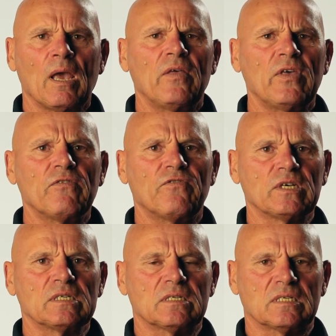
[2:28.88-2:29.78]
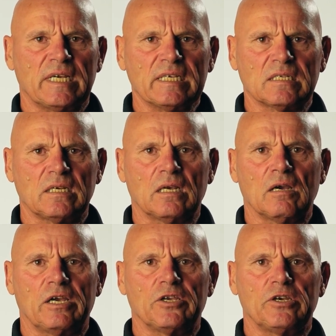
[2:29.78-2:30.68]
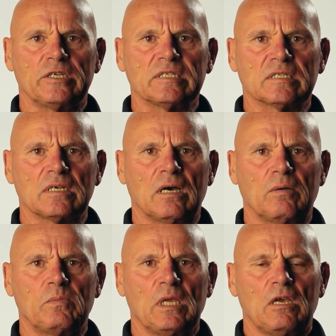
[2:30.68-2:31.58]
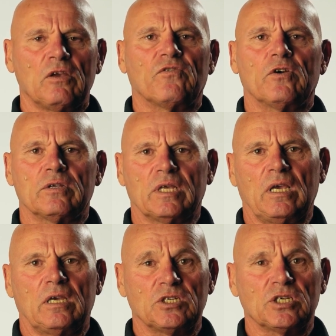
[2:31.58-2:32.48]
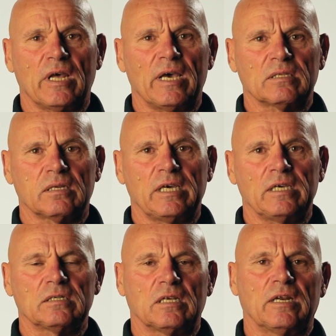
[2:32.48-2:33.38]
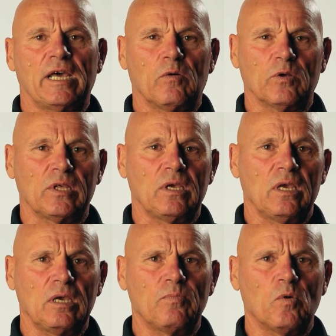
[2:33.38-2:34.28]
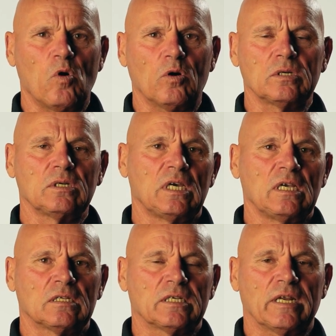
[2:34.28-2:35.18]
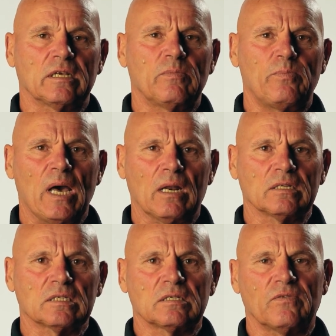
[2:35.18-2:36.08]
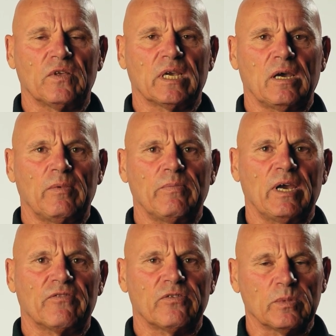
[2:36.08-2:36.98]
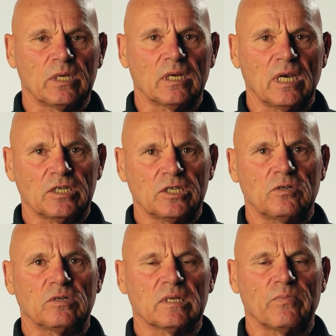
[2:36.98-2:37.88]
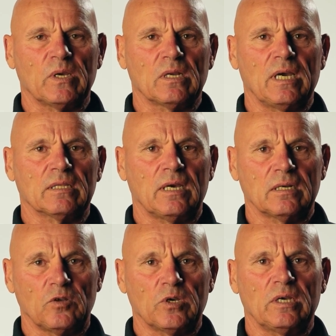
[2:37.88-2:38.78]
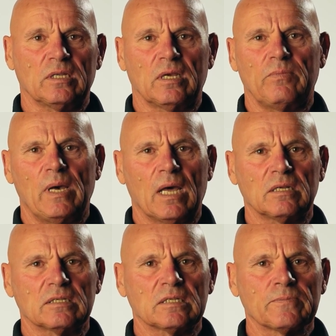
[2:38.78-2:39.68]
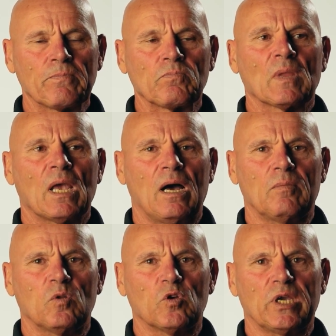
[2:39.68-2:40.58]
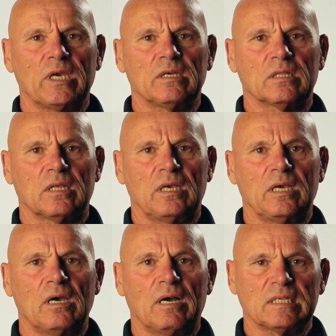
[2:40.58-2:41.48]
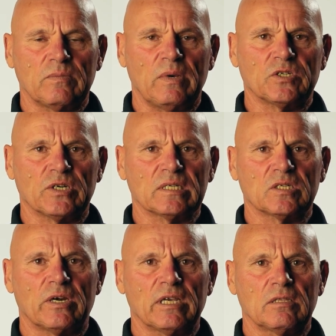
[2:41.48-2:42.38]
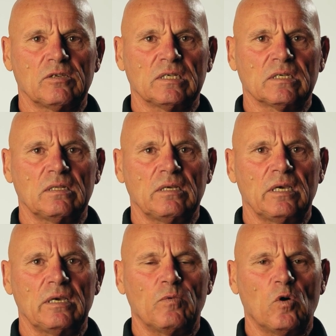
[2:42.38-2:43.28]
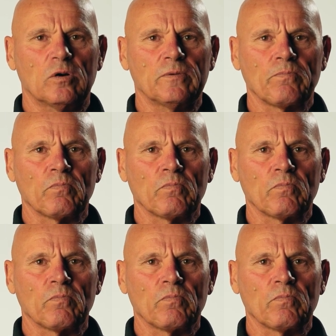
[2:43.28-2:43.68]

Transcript: And then for testing, I use for the injured athlete, and now with the e-board, getting the balance if they're coming back from concussion or something like that, looking at their balance, looking at the isometric strength using the e-board.